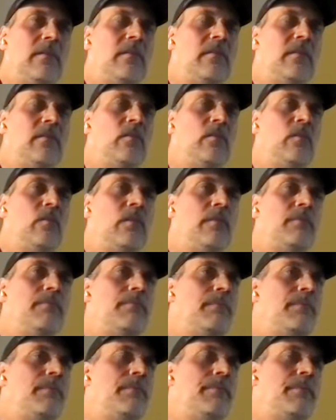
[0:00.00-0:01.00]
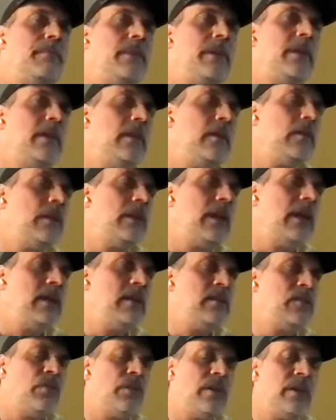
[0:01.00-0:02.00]
do an
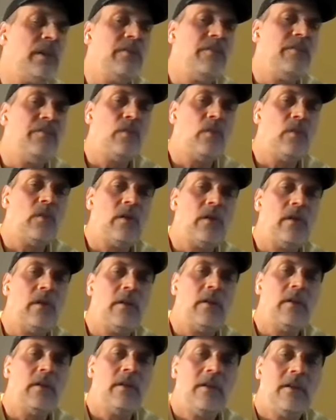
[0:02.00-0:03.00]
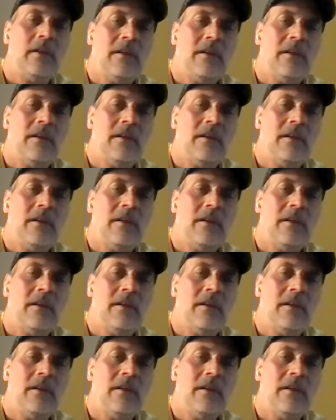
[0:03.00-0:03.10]
A24